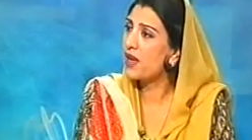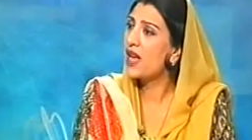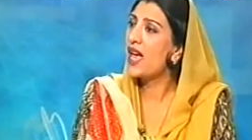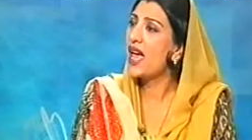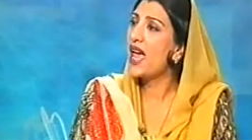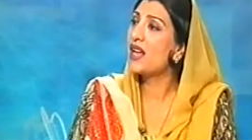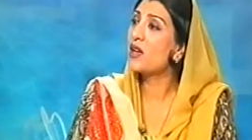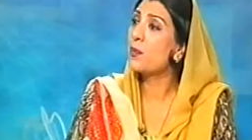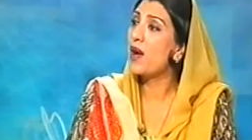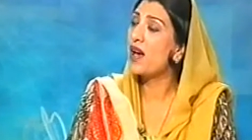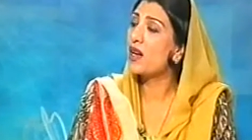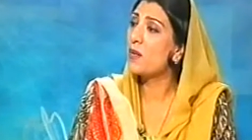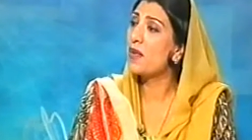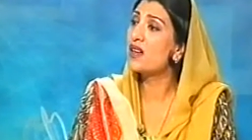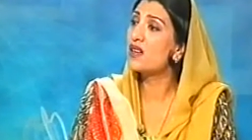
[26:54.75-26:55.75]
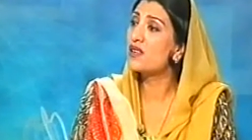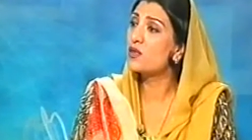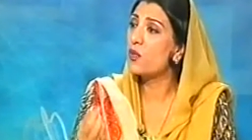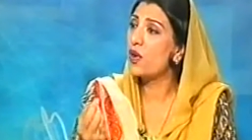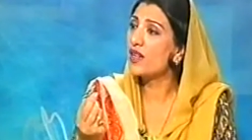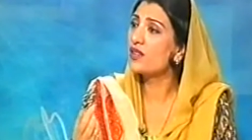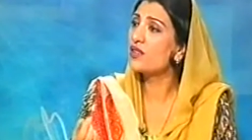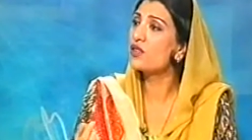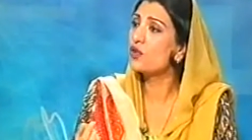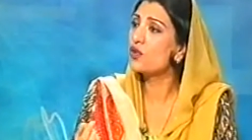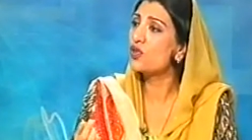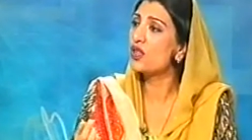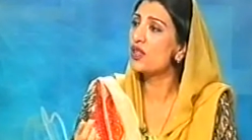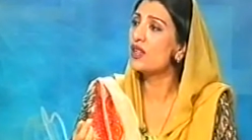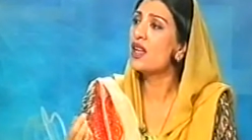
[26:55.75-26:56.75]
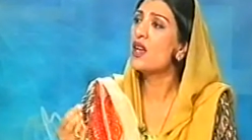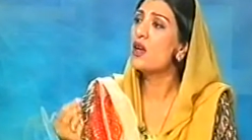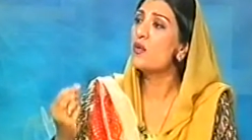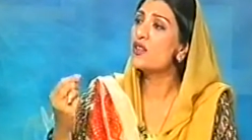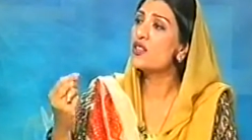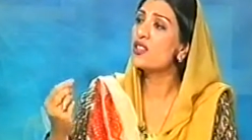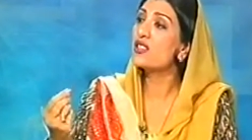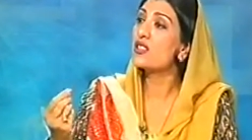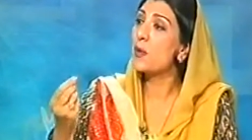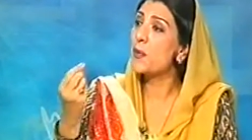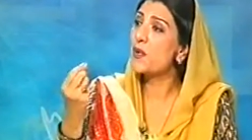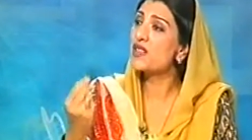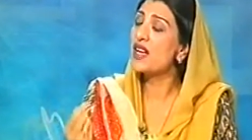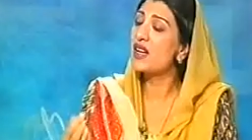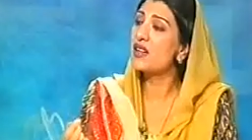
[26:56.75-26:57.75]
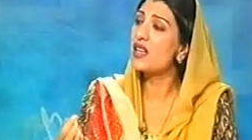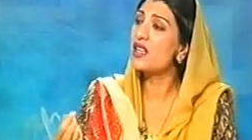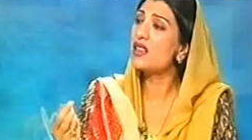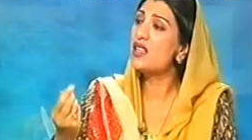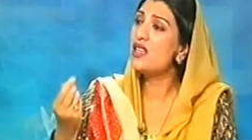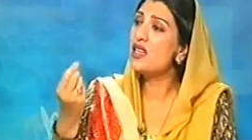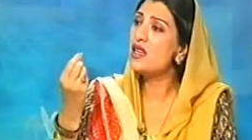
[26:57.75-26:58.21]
and parliament is one institution which is representing the